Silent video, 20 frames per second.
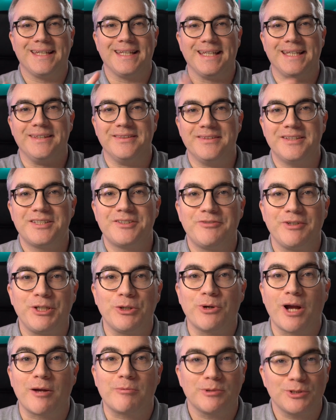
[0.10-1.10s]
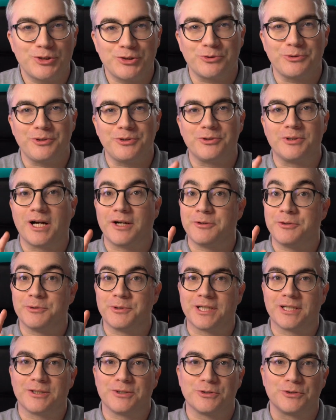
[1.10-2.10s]
In this video I will show you how
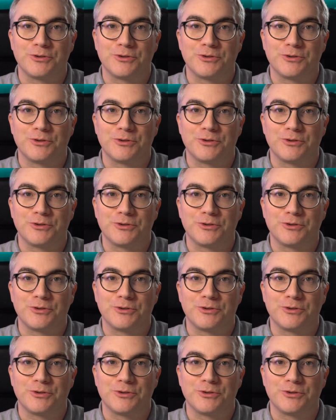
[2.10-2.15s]
you can